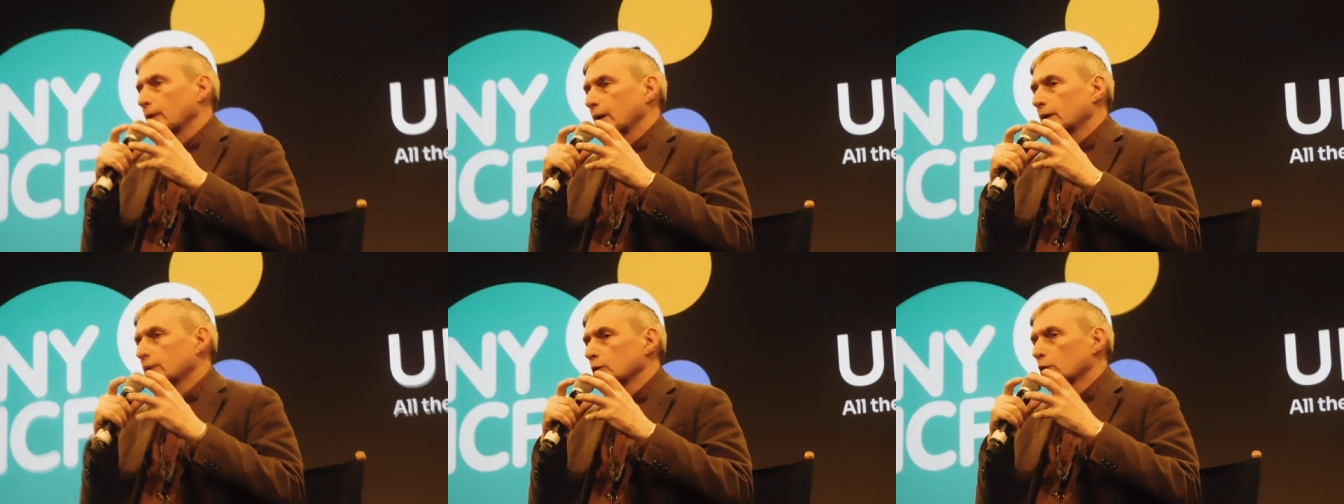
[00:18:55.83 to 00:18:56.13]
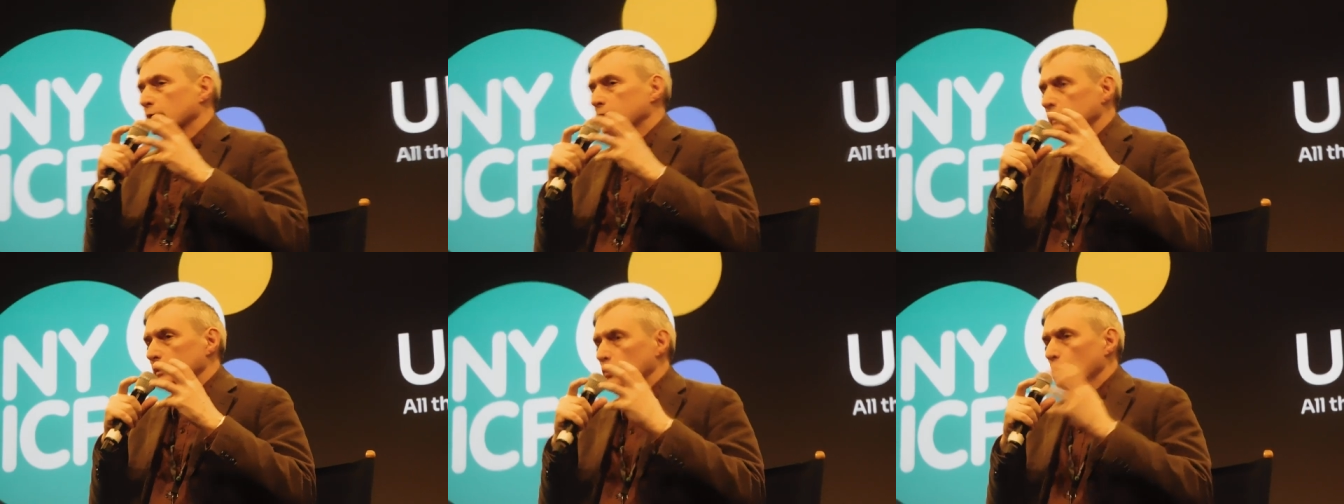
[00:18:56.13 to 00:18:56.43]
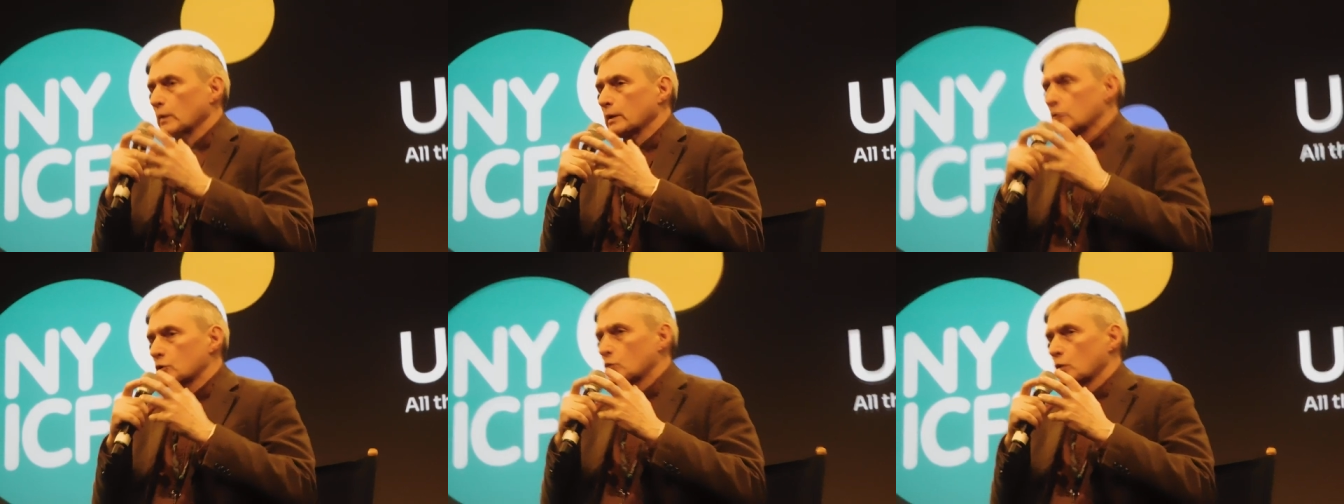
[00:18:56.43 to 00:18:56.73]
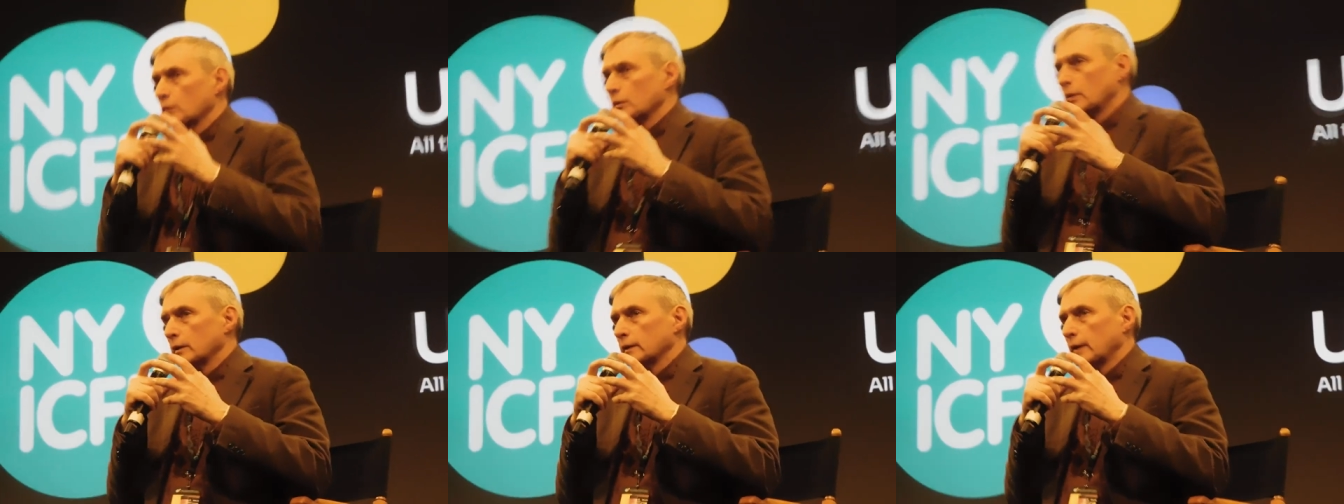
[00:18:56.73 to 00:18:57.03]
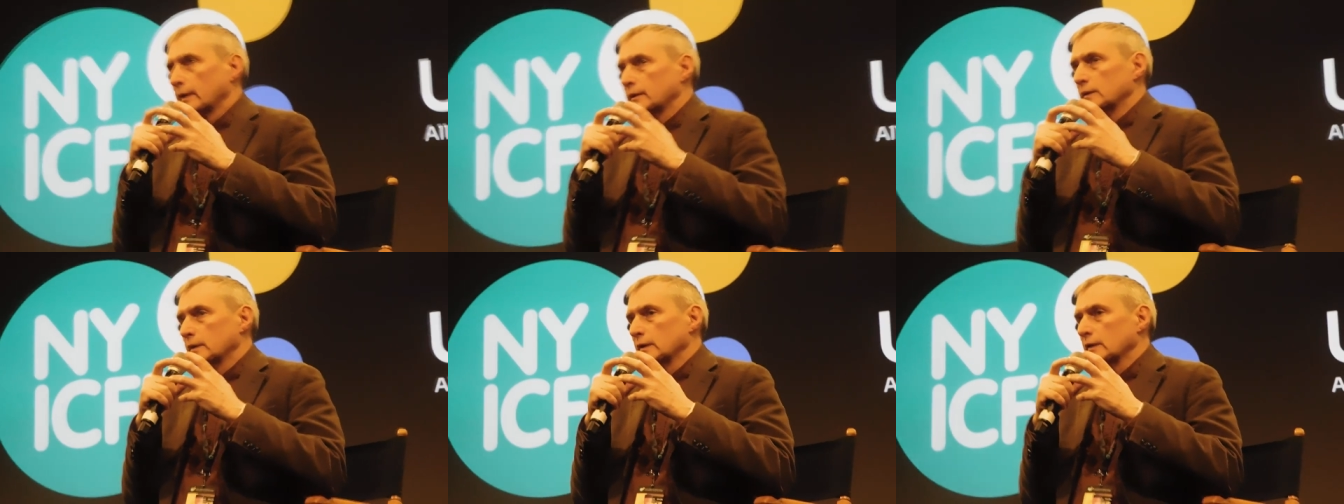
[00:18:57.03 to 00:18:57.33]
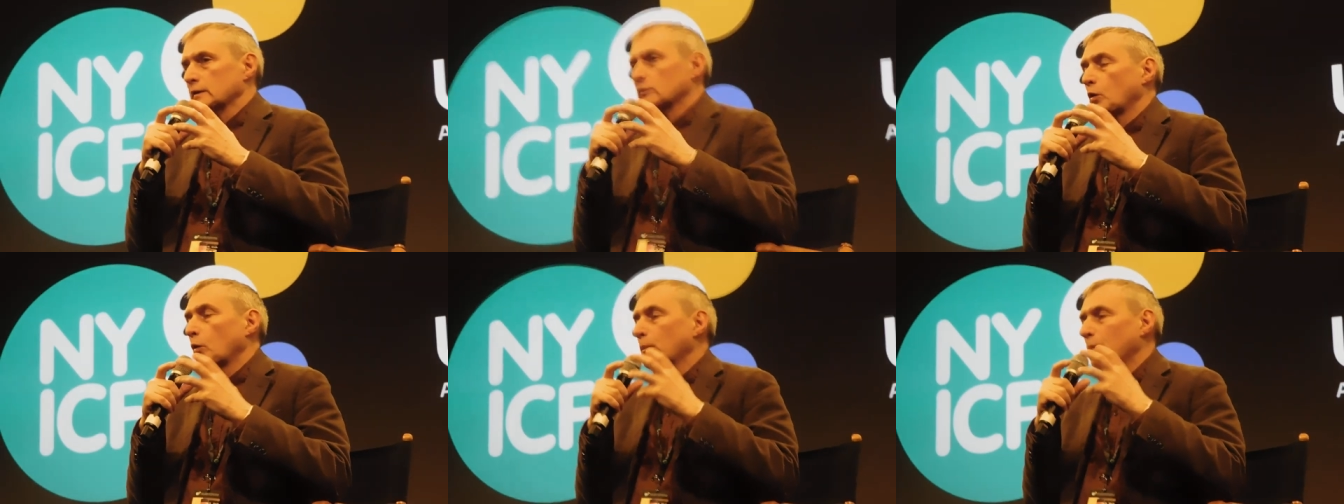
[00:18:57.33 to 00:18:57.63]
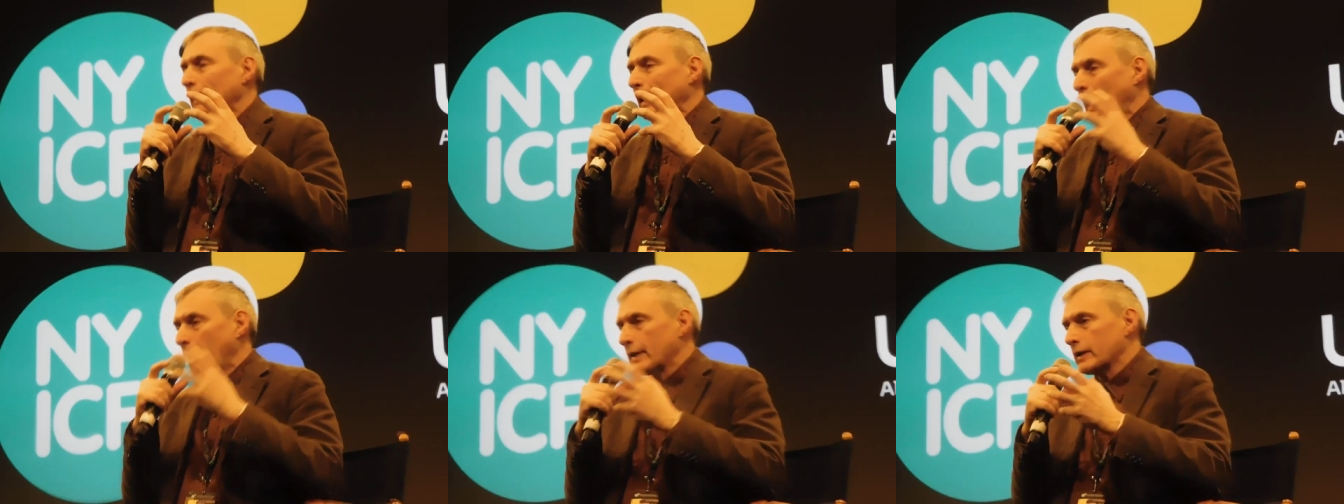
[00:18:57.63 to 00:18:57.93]
in a situation that he is
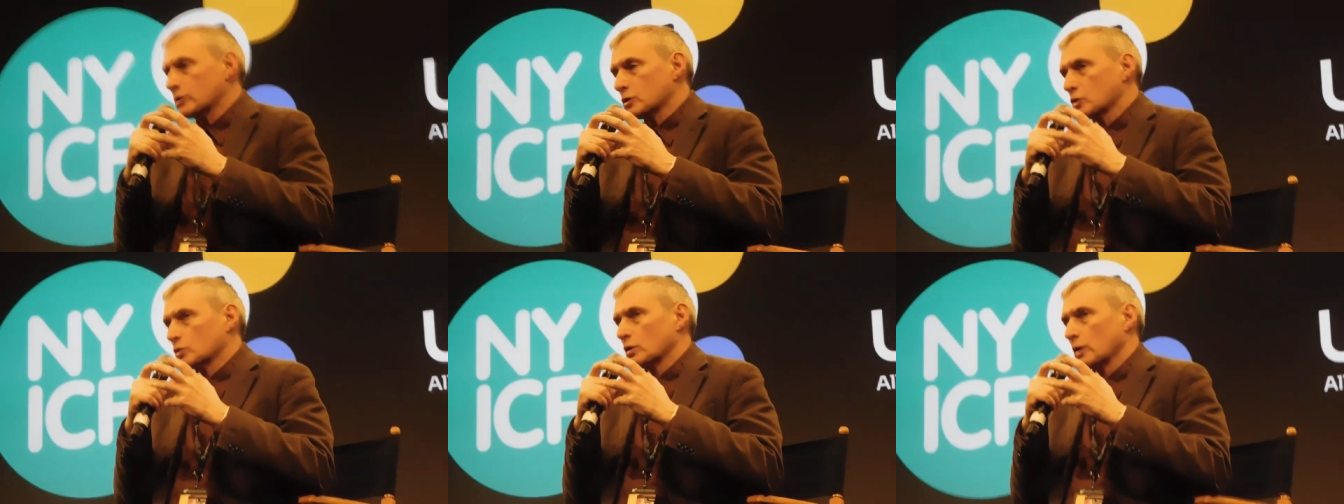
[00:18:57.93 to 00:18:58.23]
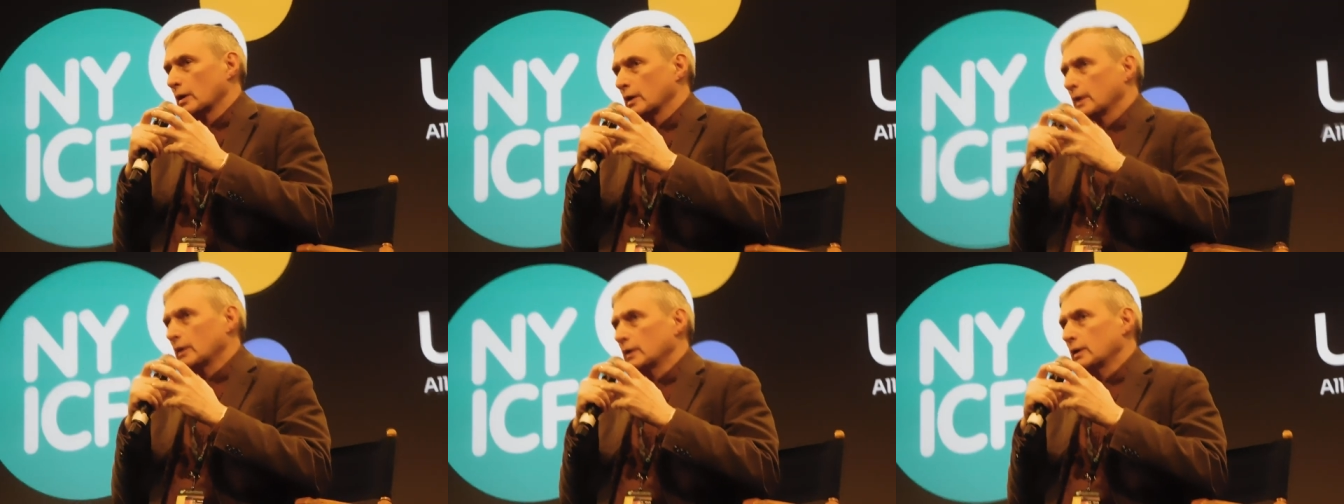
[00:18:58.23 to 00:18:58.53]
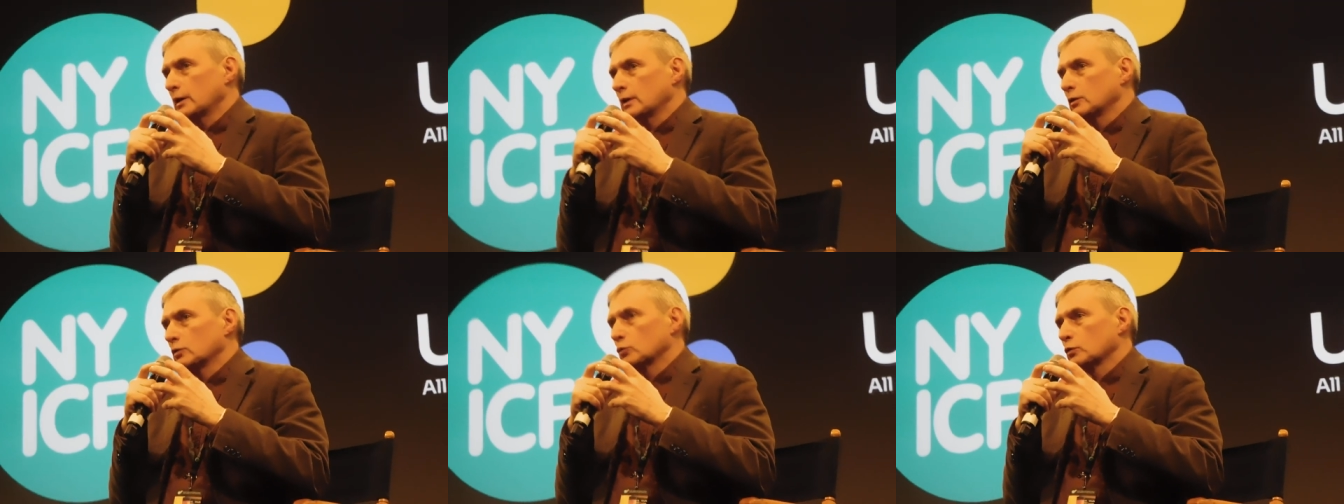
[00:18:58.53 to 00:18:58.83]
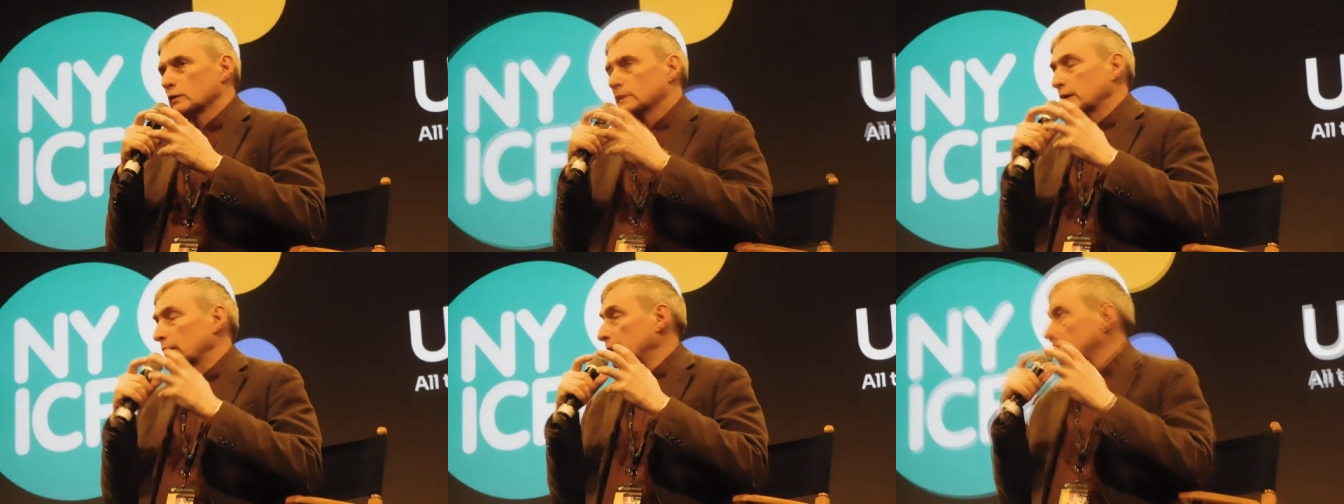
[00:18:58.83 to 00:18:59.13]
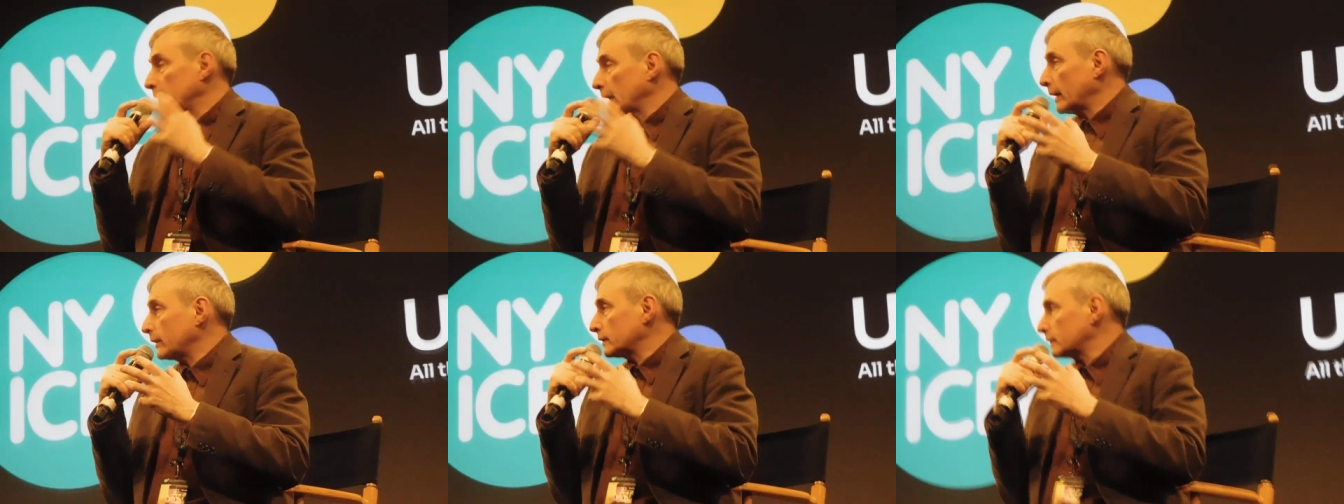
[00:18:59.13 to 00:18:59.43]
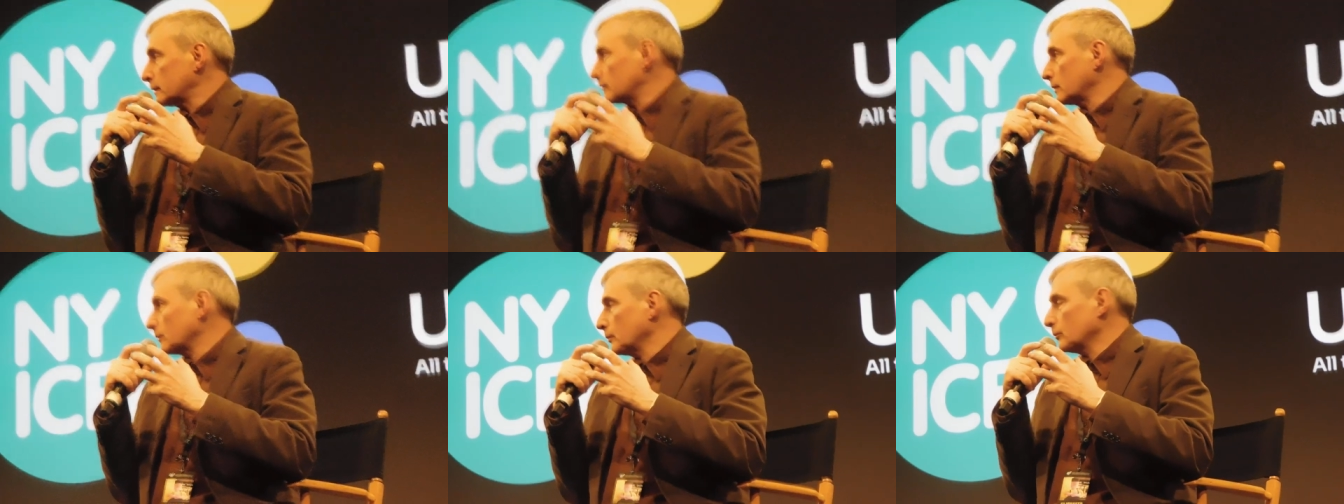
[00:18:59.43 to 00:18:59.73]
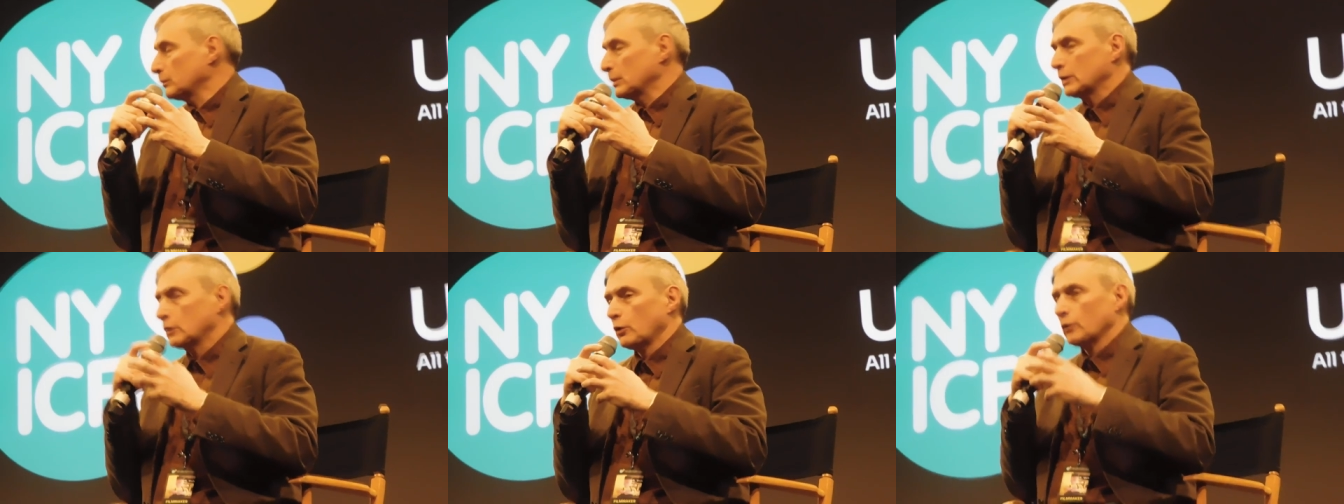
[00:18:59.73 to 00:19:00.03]
obliged to say yes
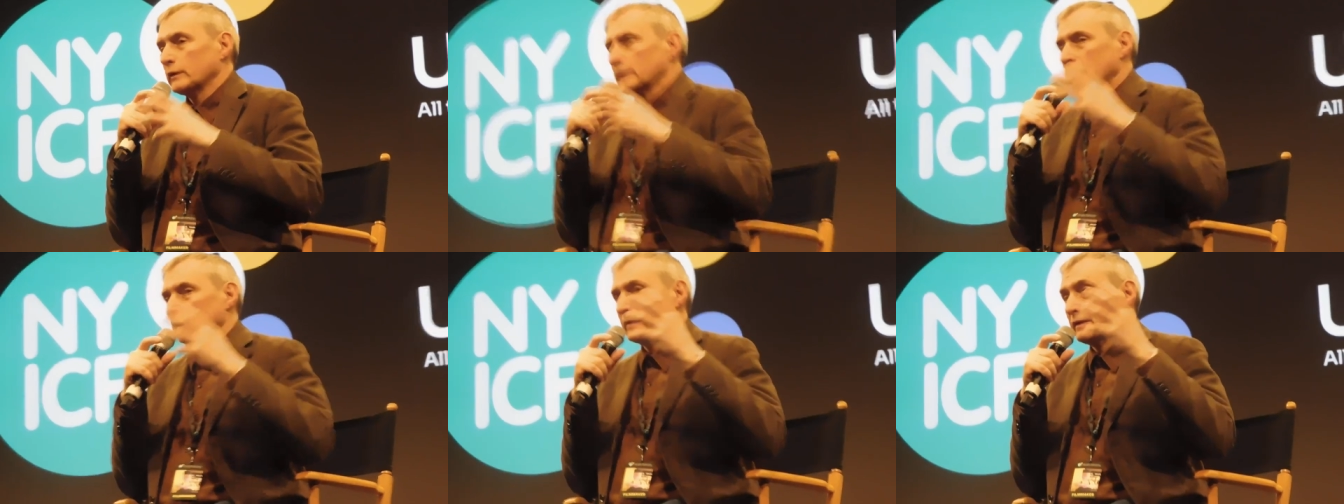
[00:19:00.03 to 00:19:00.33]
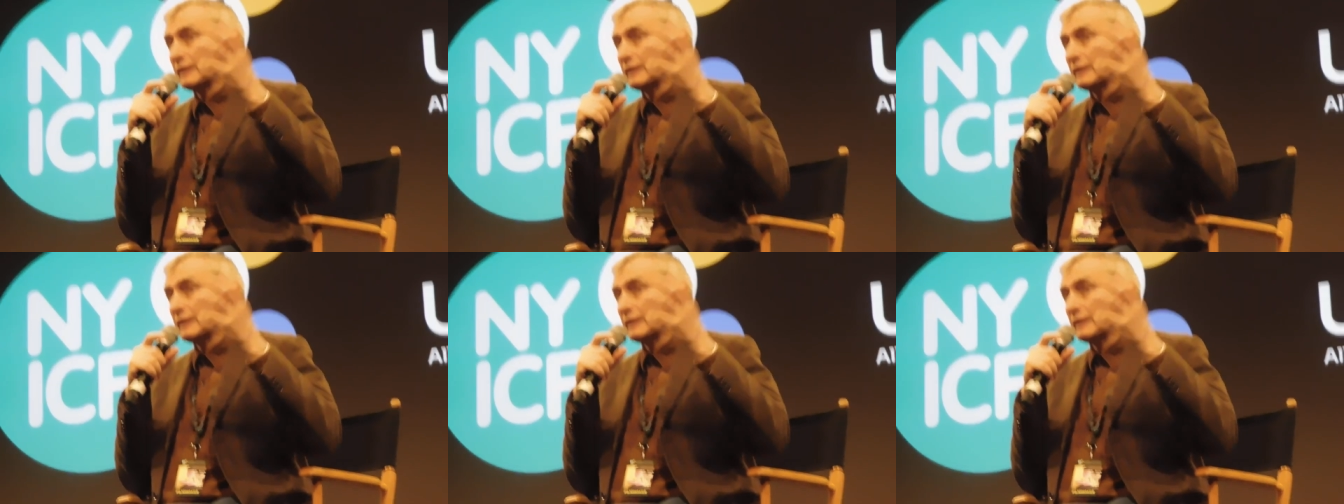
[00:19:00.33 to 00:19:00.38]
because his